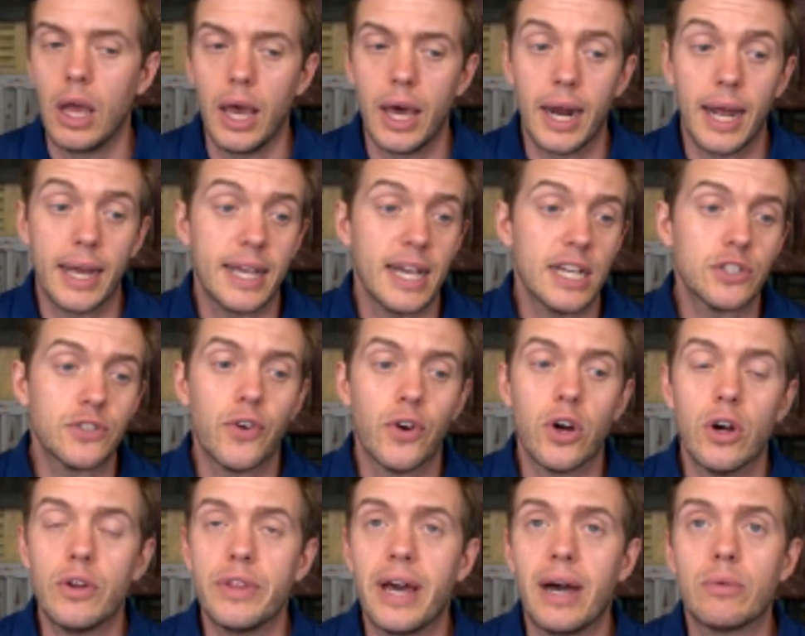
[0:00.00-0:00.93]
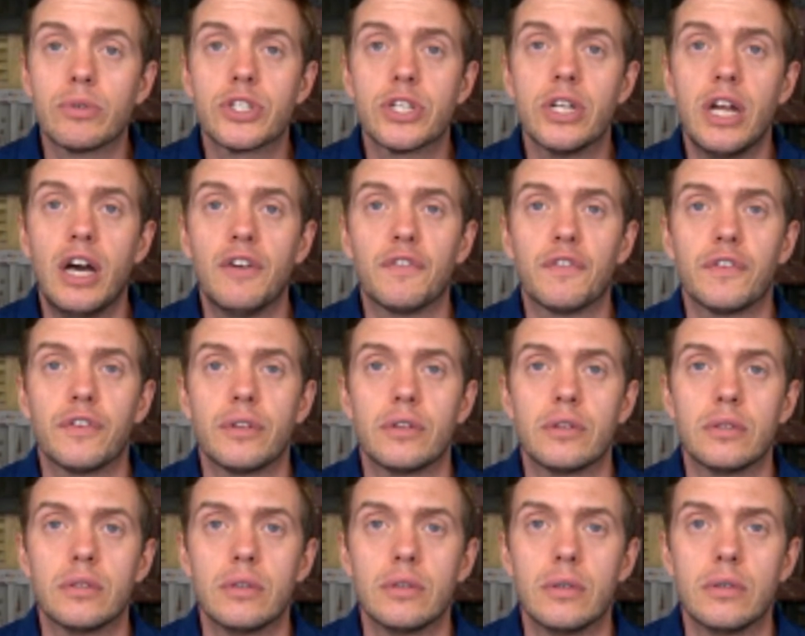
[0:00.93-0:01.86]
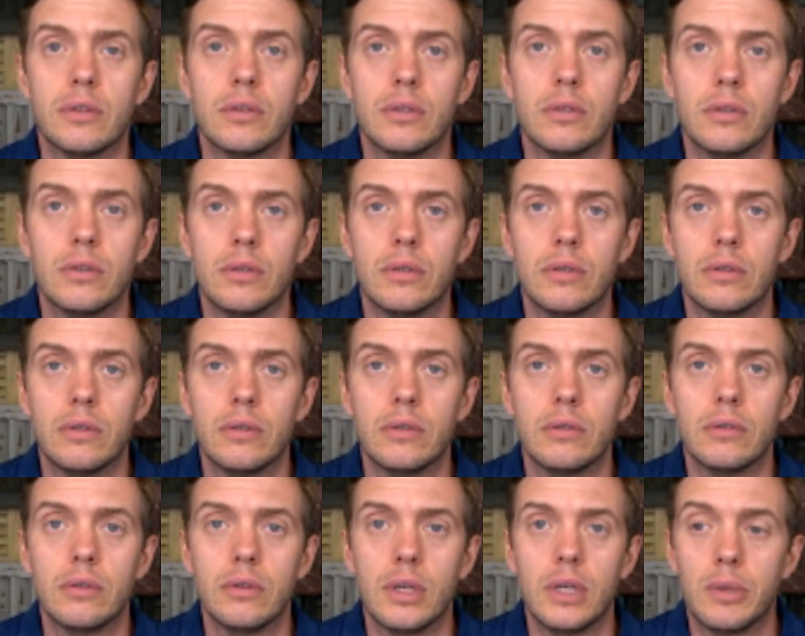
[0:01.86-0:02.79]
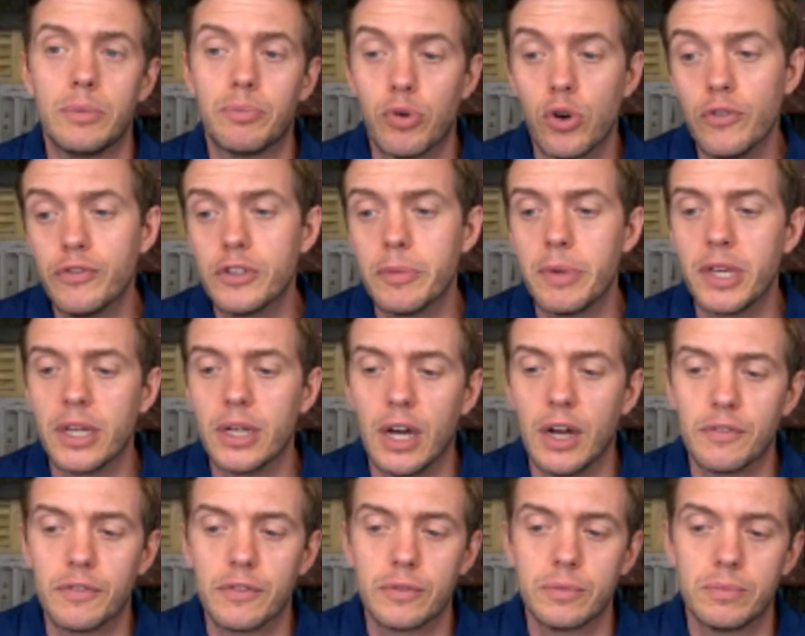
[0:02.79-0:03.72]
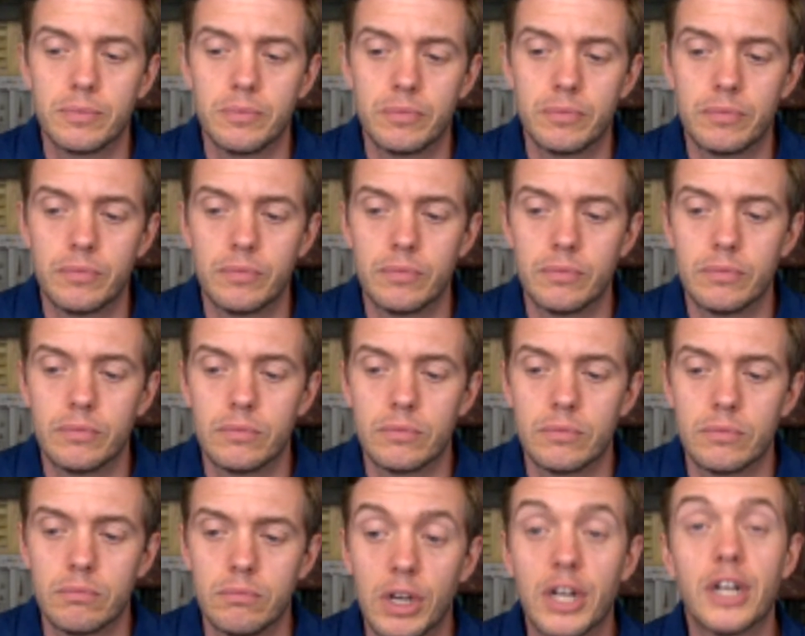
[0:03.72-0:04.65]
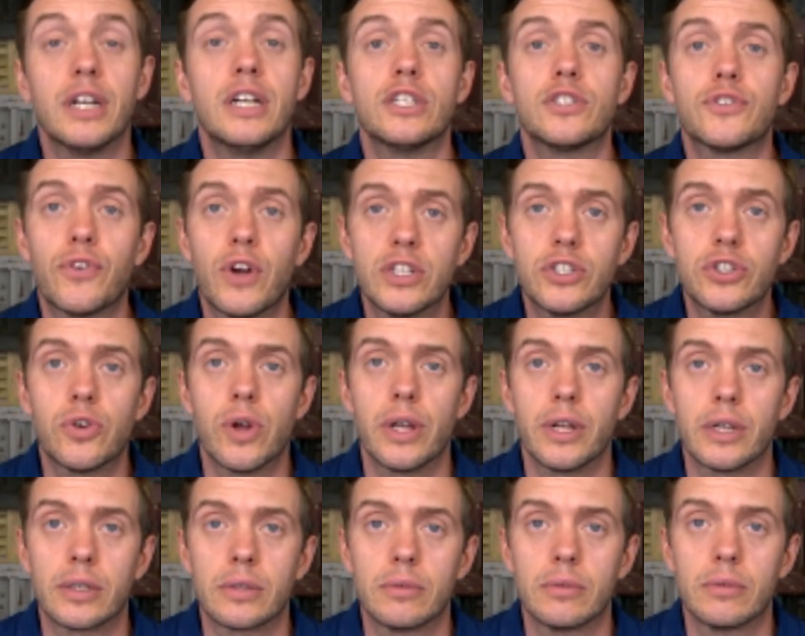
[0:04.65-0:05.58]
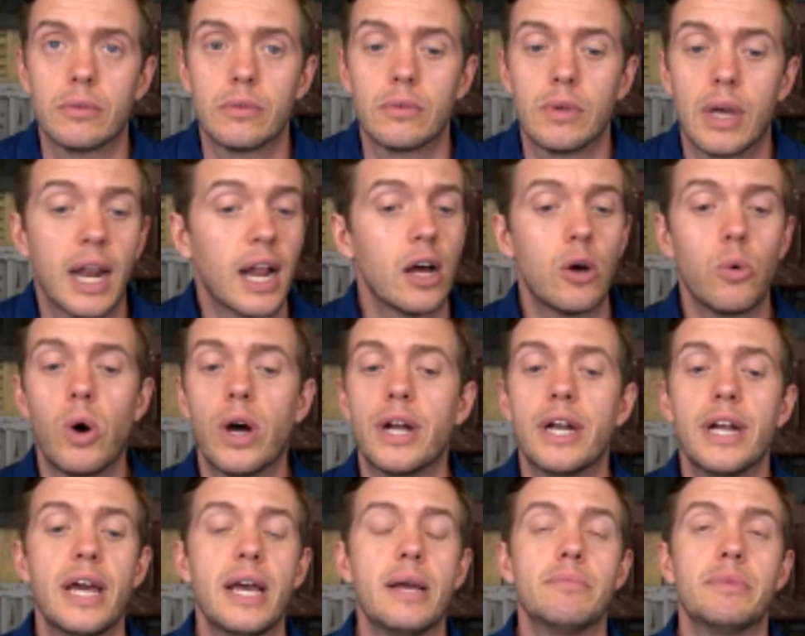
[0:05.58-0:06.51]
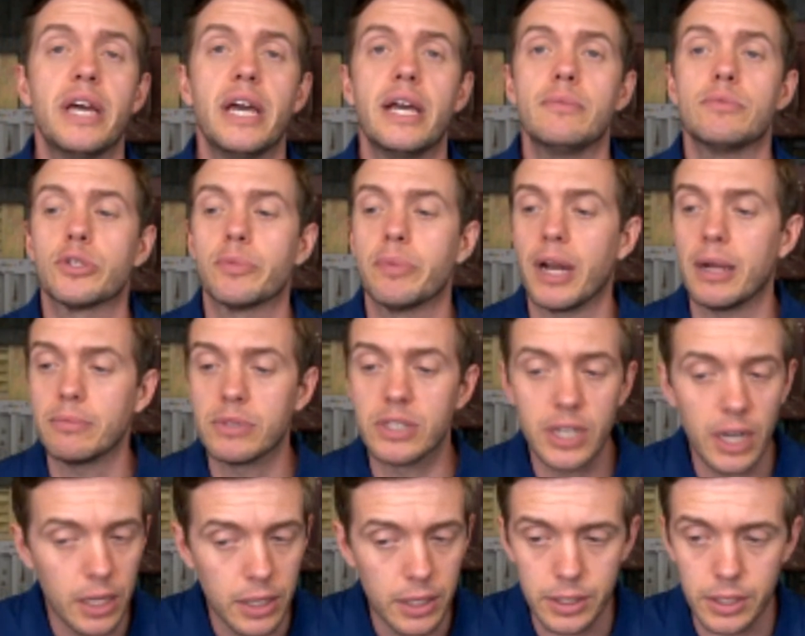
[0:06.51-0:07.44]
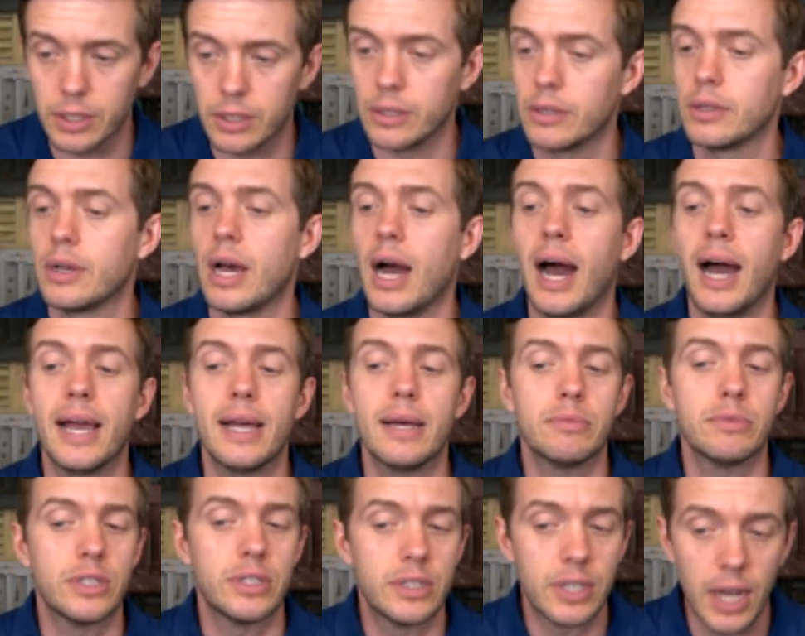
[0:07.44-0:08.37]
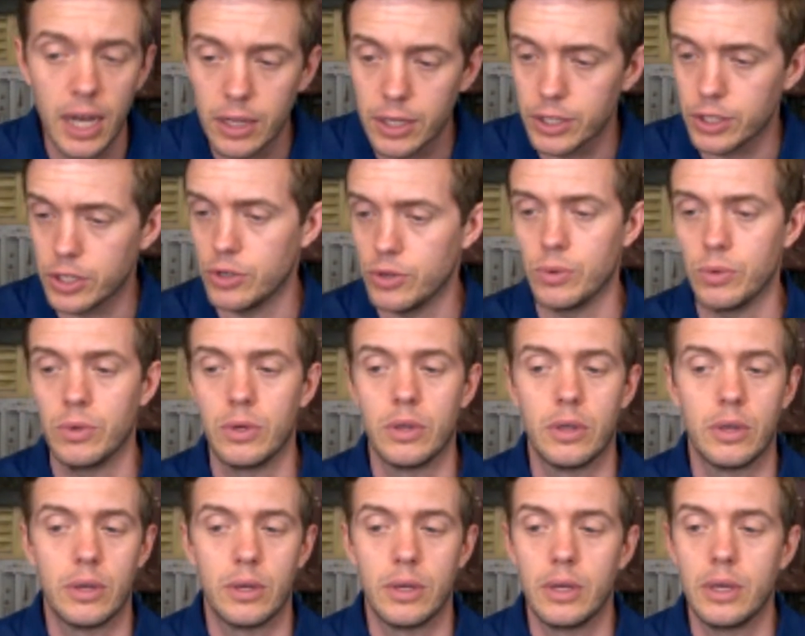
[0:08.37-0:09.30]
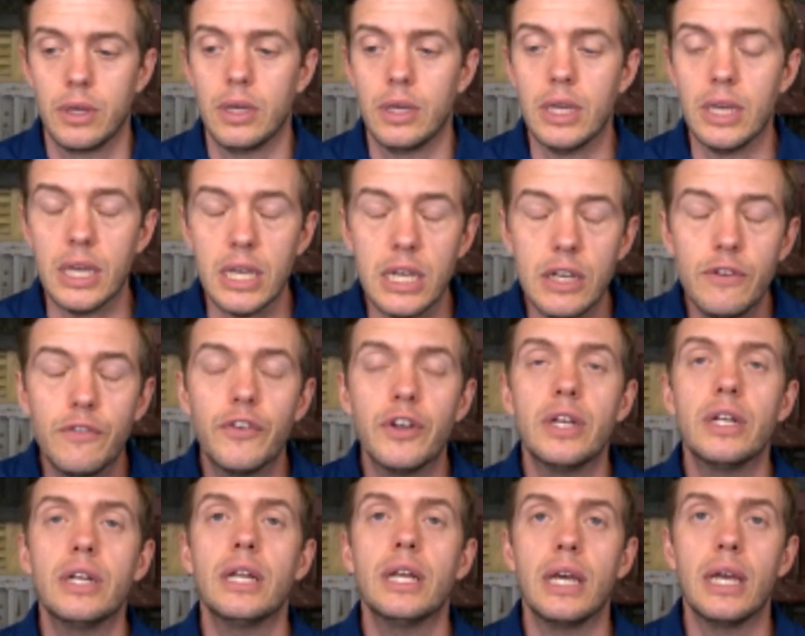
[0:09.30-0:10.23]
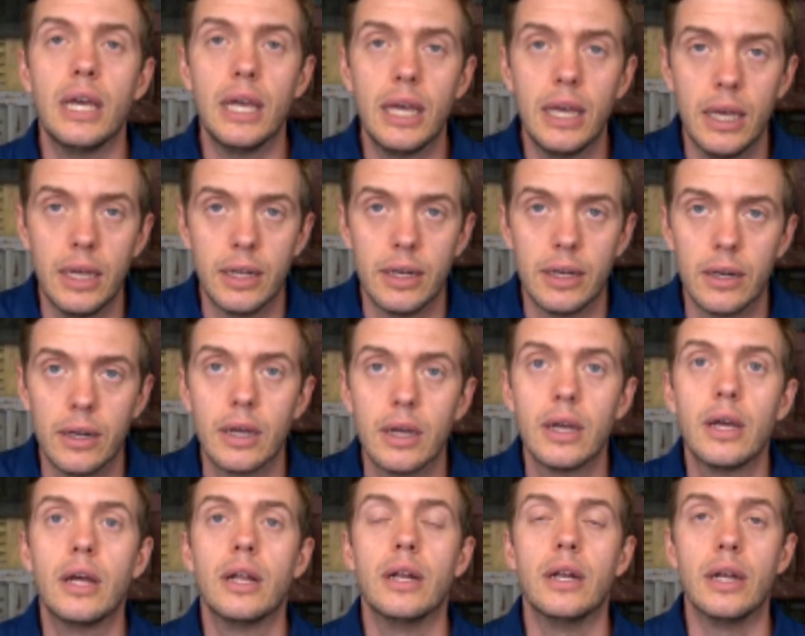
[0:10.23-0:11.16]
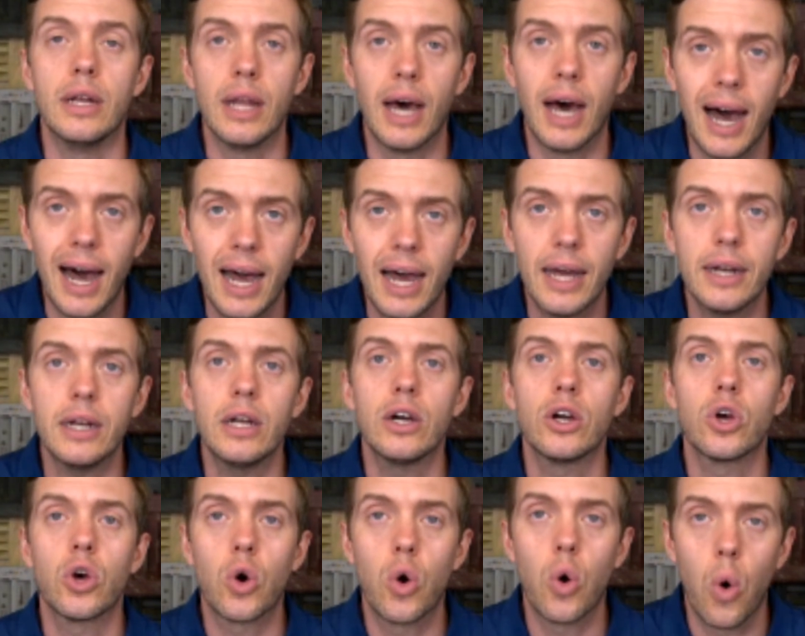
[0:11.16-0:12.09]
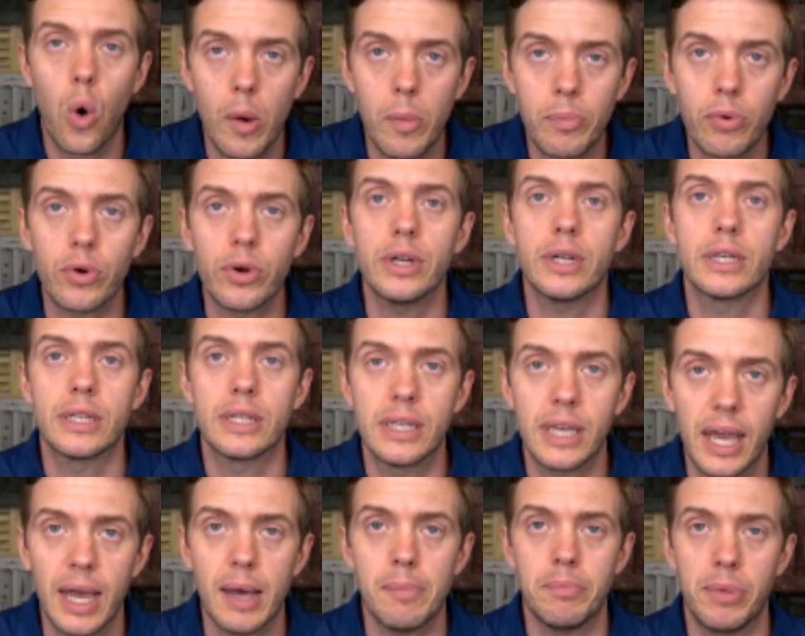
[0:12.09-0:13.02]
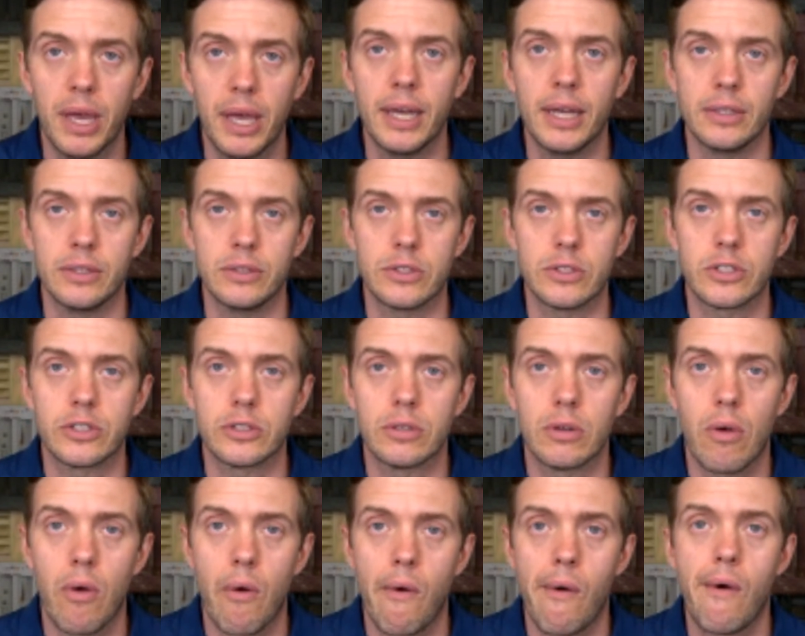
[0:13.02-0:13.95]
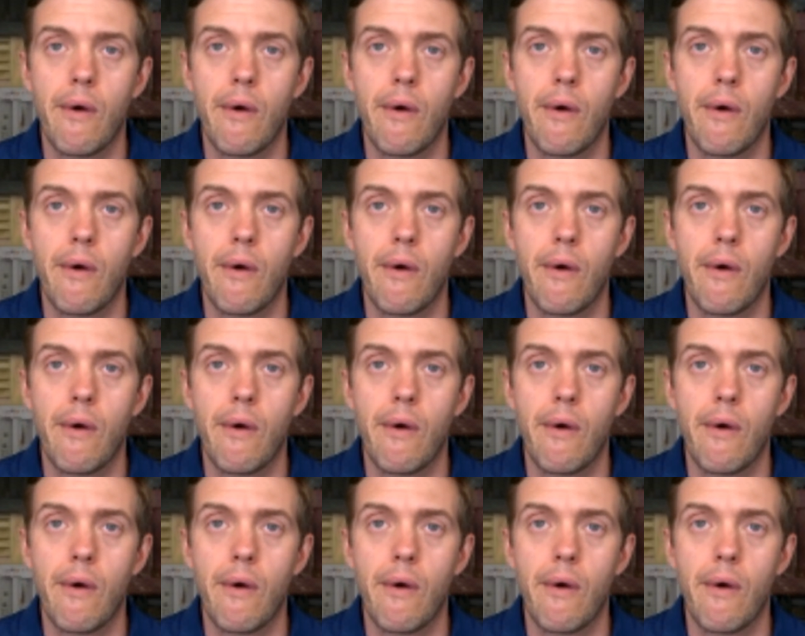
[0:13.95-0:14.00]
And I guess for her, that was enough. It proved to be enough. But it is frustrating. And I don't want to name names, but I am telling you, even in non-corporate campaigns,